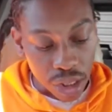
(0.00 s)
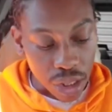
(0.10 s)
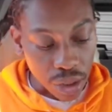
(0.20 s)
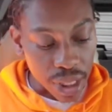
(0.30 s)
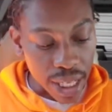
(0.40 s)

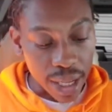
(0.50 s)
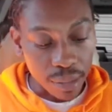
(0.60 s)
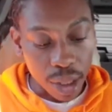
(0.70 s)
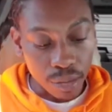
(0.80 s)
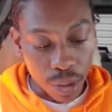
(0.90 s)
So today
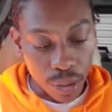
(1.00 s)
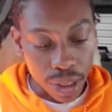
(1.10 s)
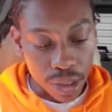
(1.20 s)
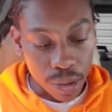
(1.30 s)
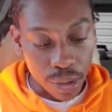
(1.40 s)
I'm going
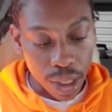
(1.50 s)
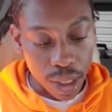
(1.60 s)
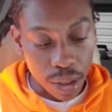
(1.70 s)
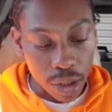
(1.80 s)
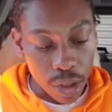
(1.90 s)
into
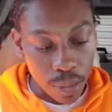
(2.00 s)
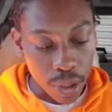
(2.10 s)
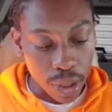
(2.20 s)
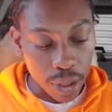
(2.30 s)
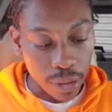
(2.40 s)
the
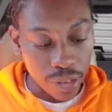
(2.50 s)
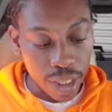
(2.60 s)
book of